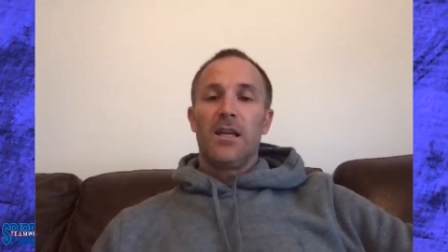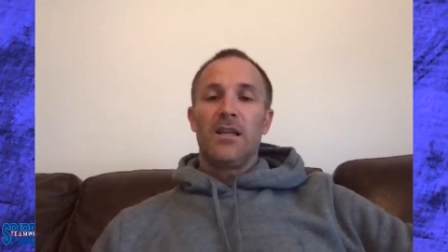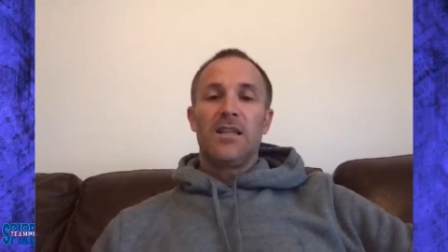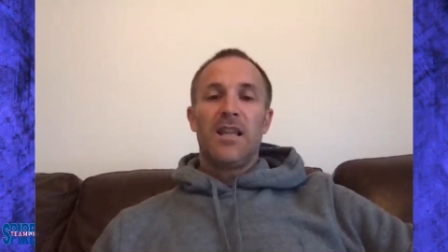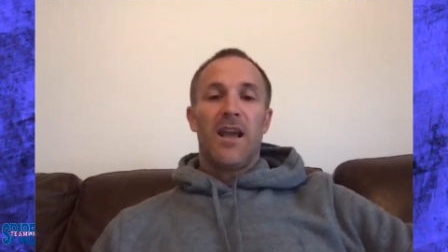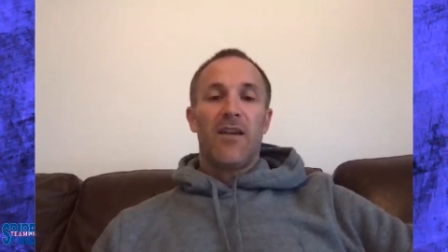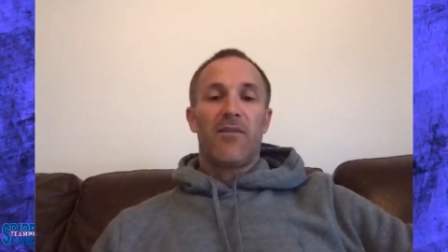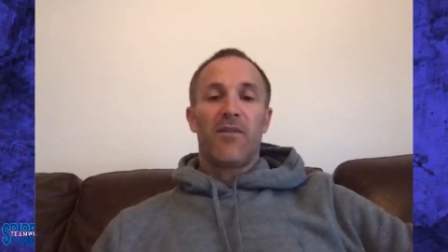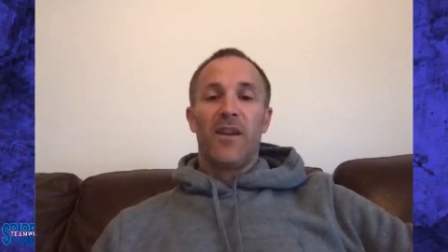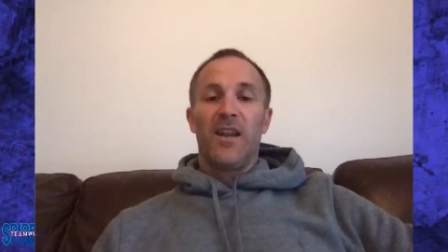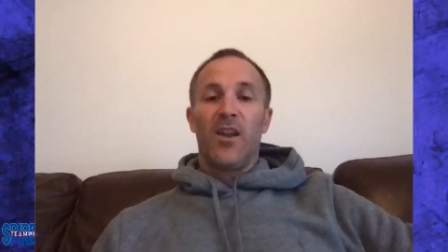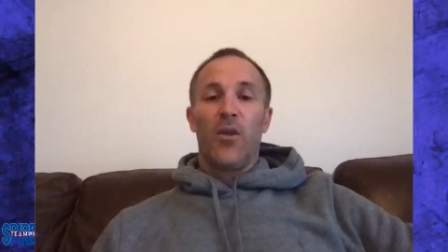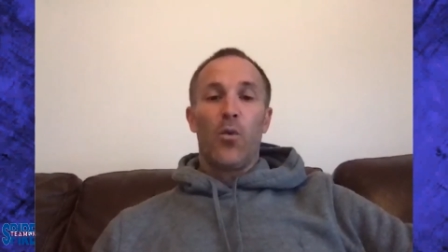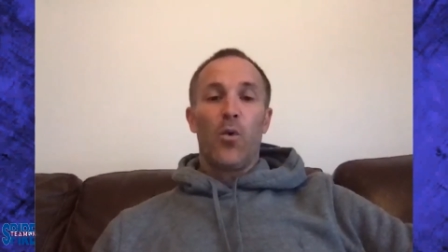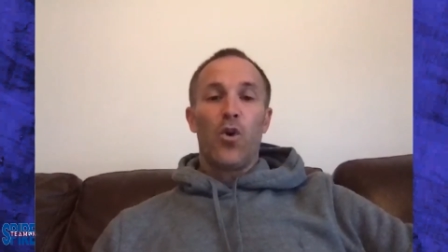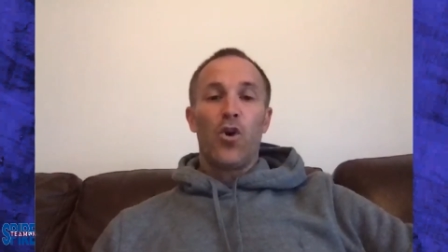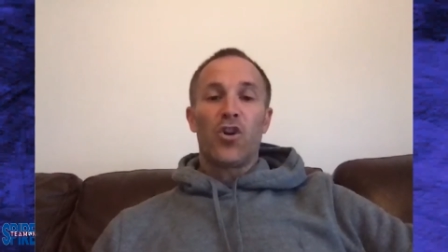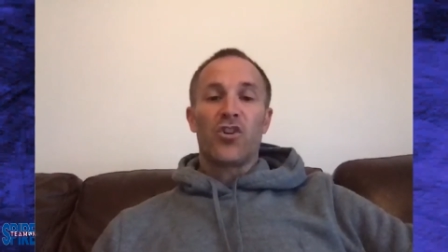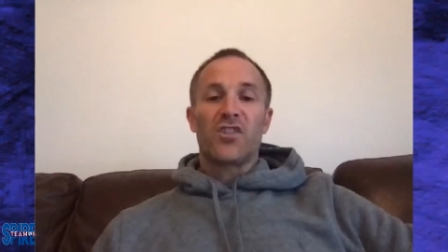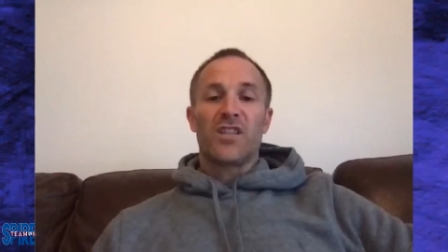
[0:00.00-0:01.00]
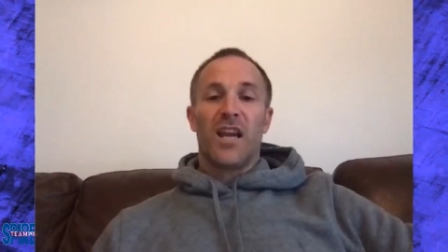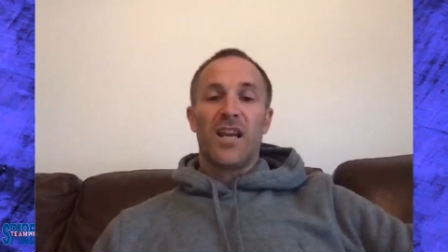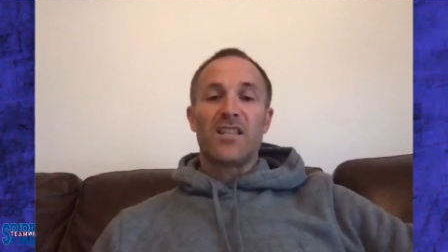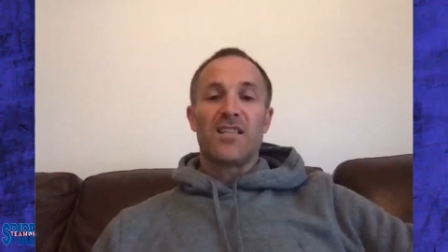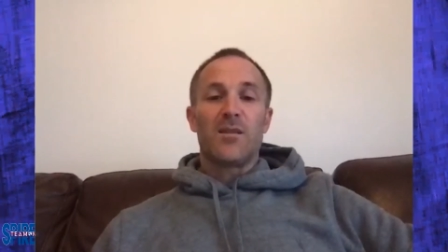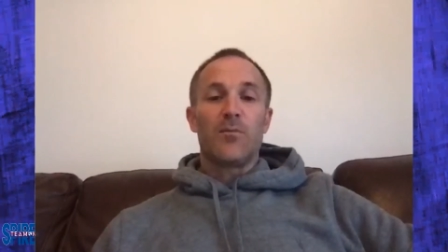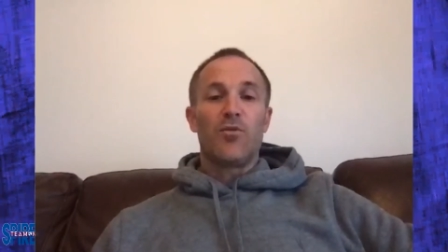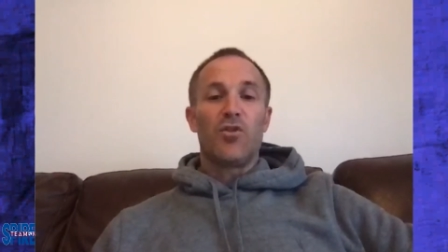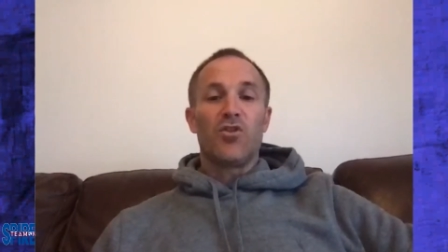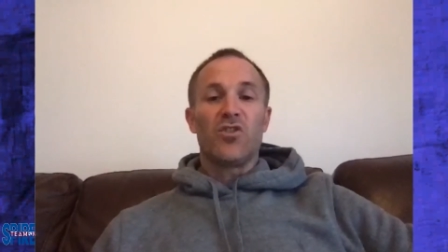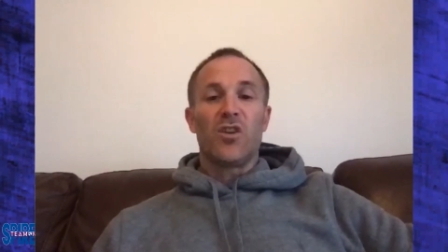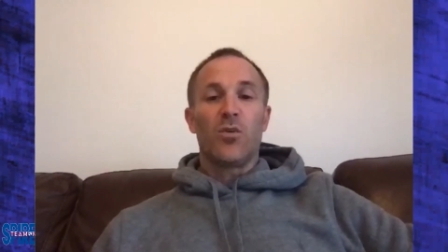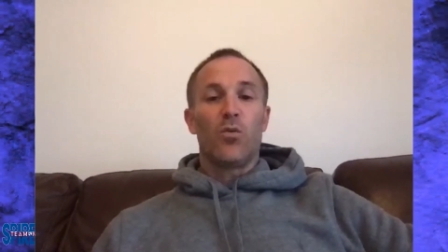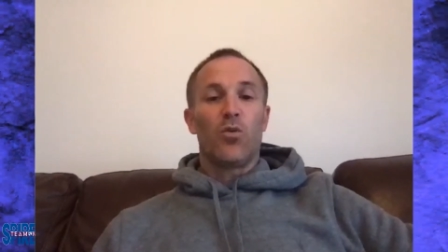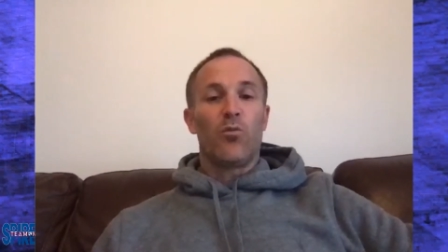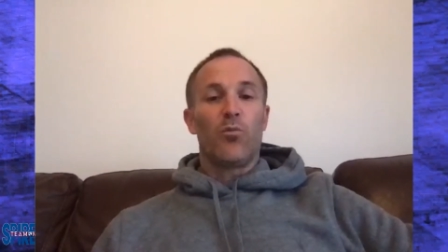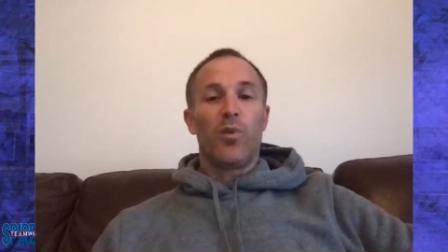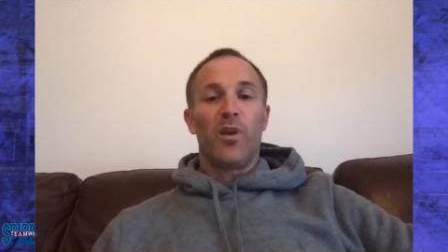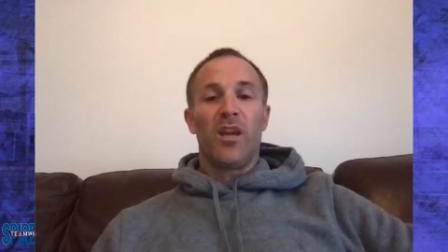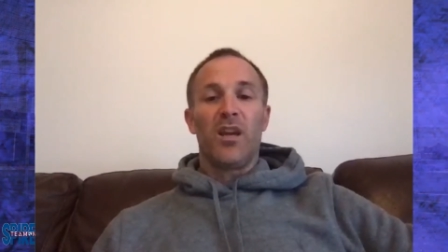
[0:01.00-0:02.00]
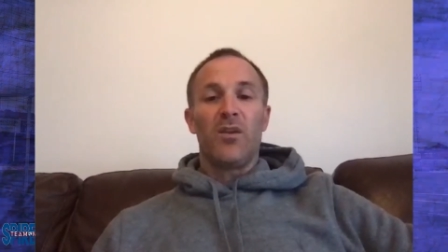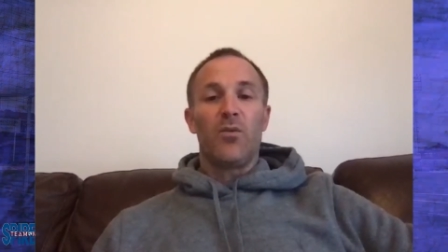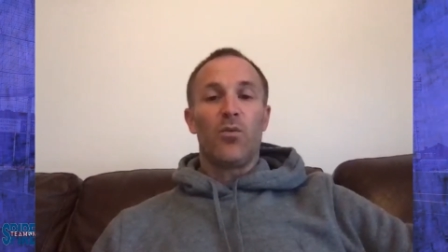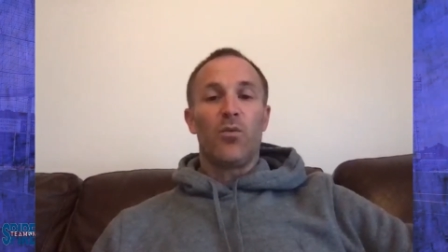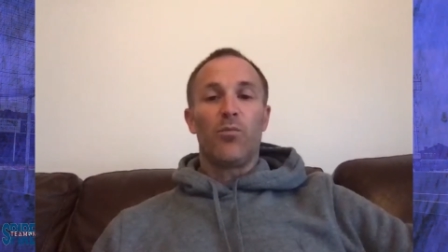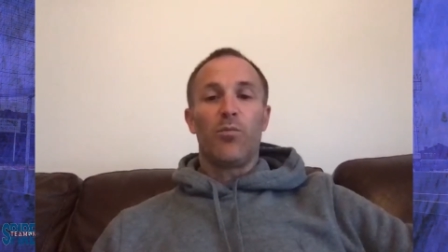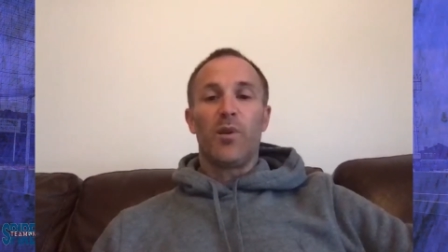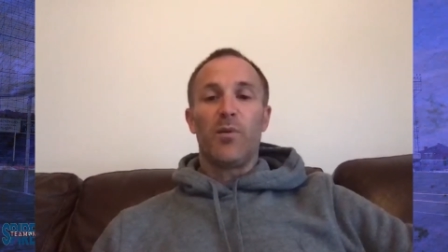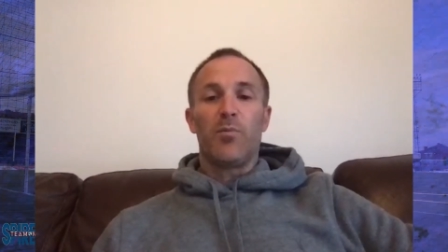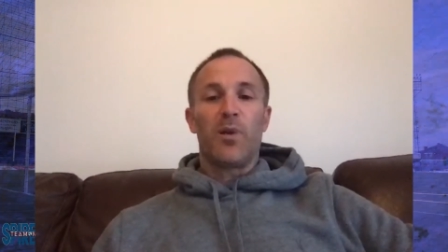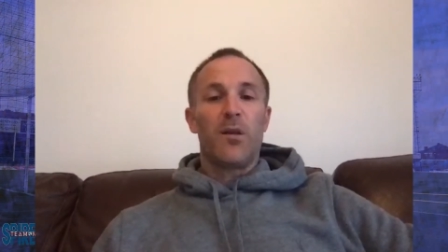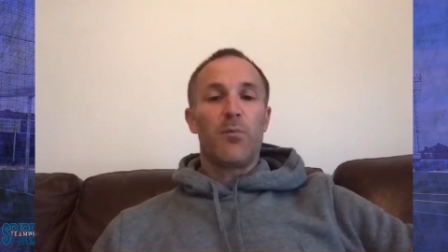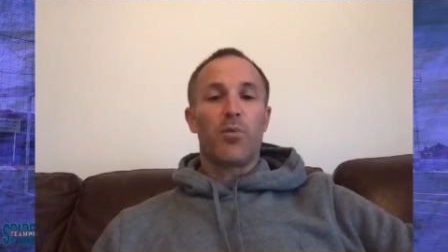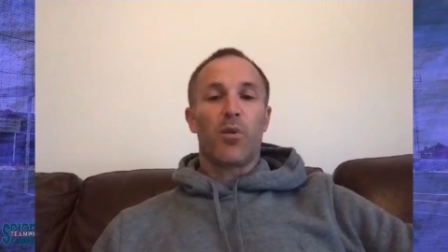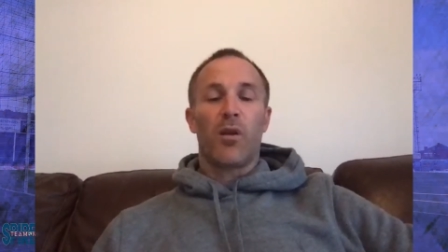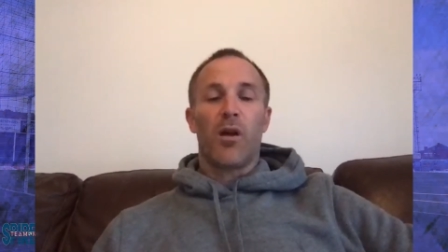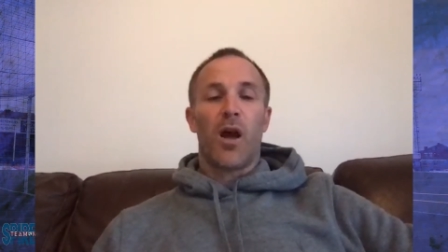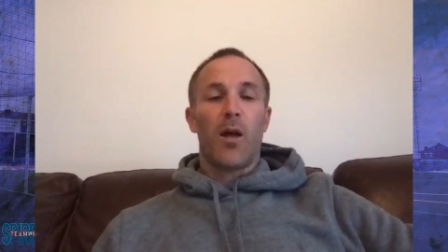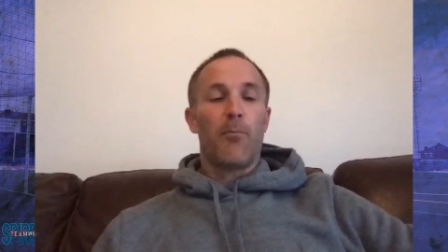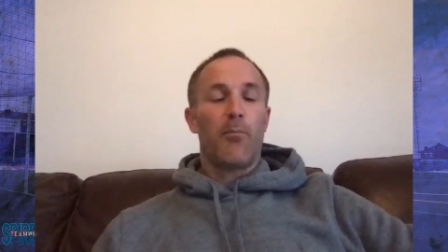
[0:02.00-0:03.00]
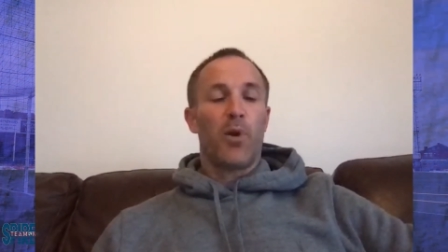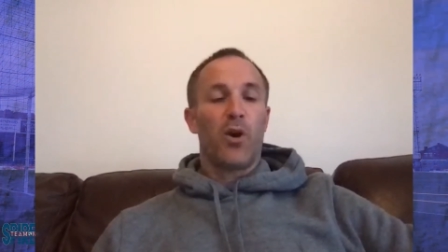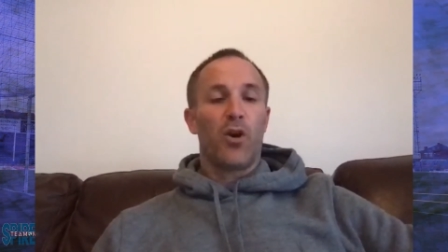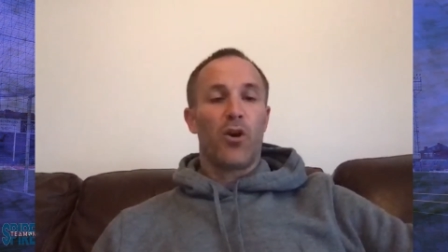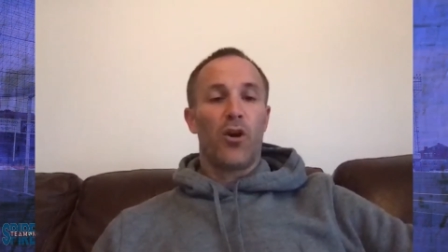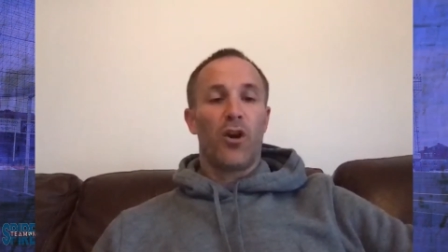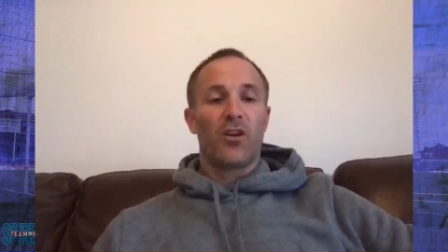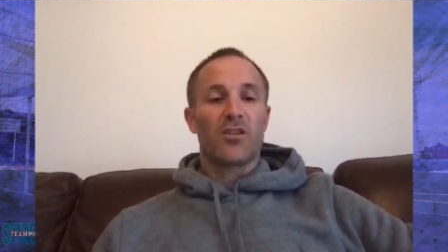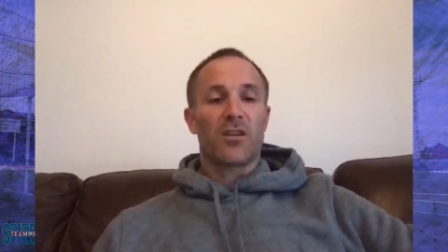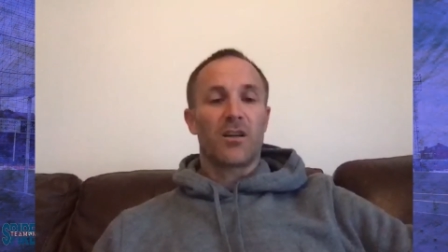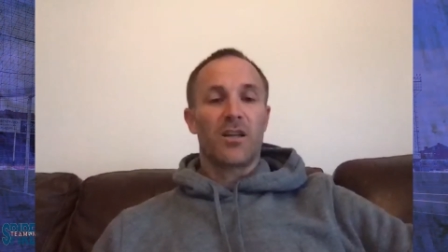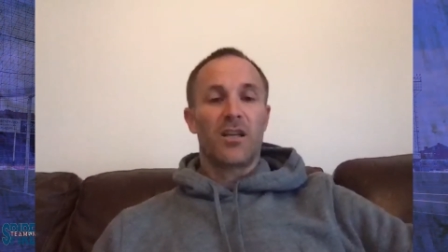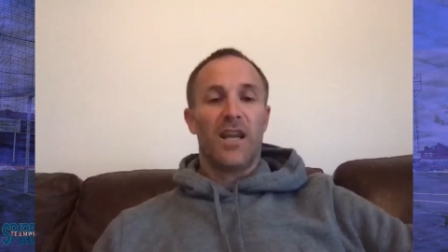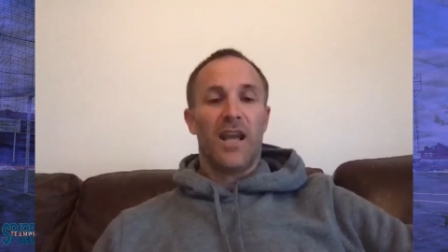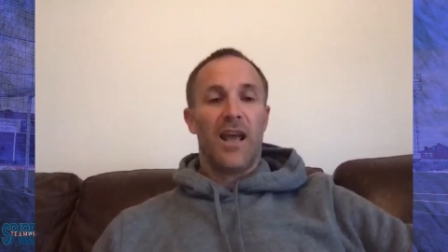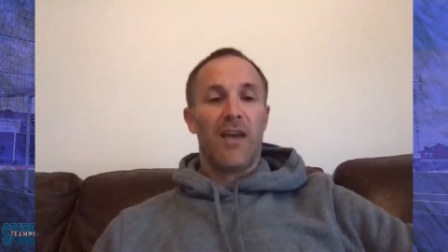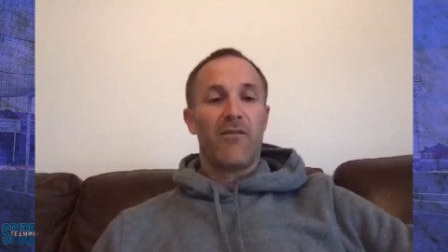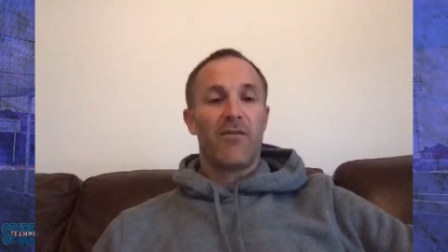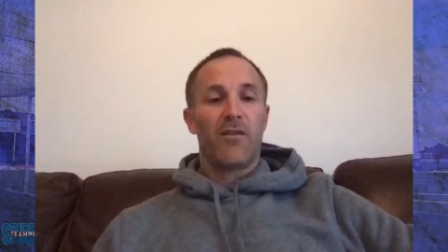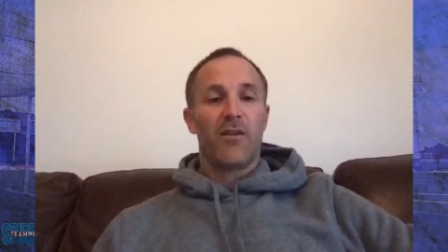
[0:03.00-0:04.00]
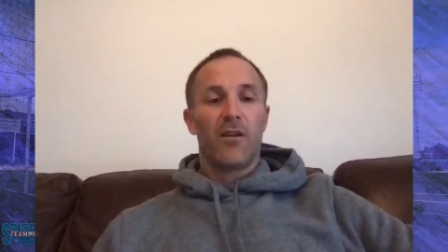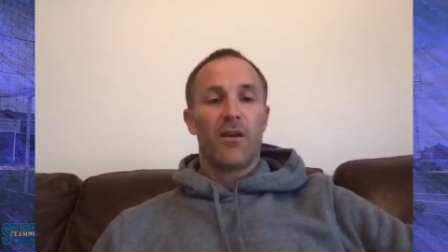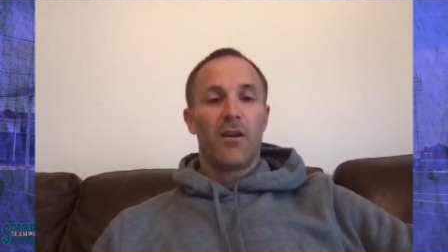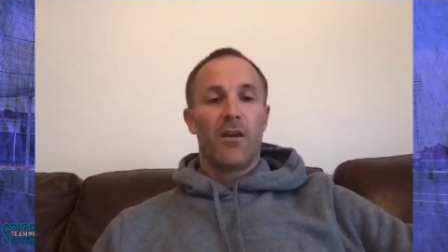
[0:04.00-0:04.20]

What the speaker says: Definitely the worst taste in music would be people like Perks and Kev.